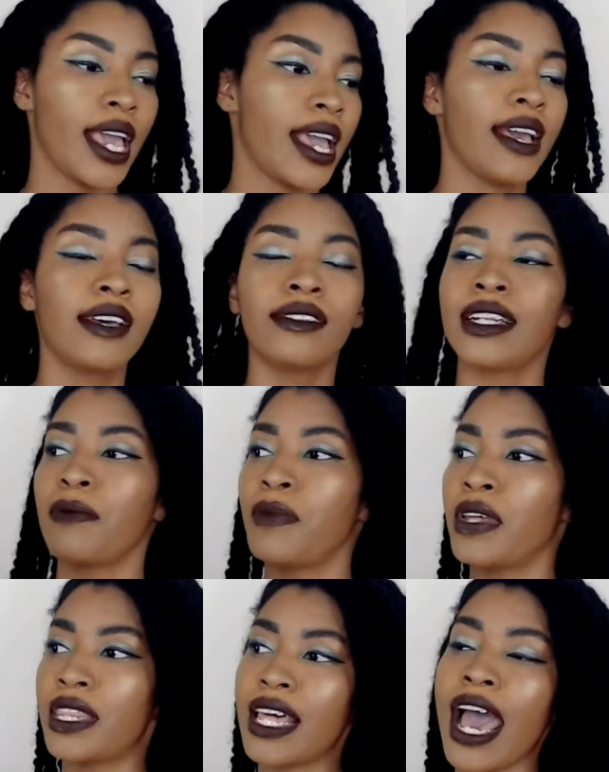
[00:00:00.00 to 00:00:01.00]
Did I put
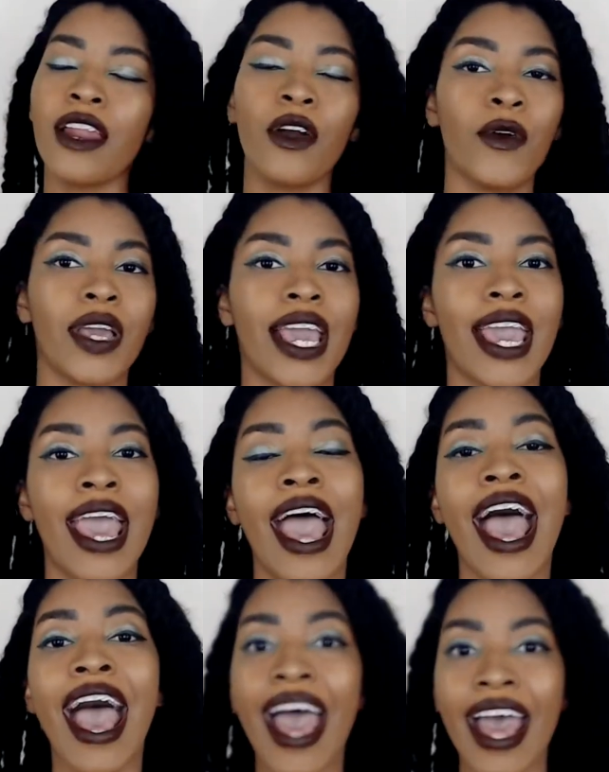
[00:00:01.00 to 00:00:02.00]
that? Okay.
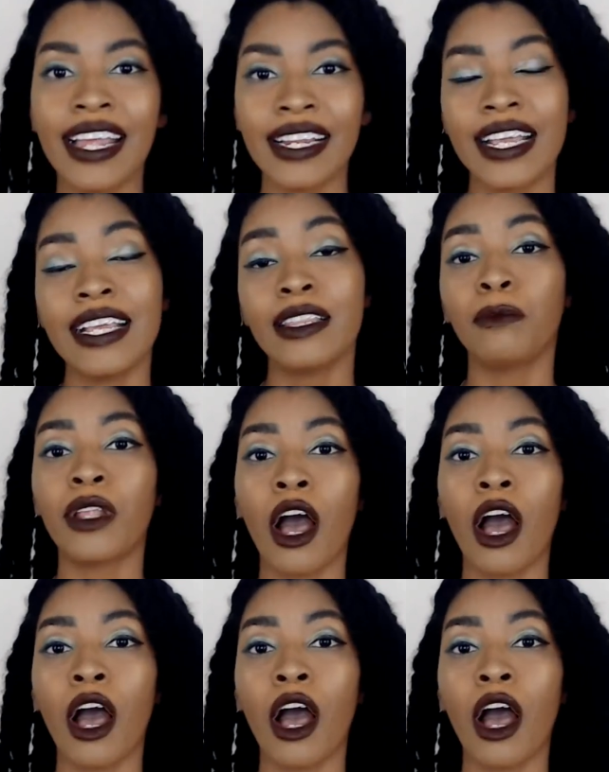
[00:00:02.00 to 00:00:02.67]
And in the blog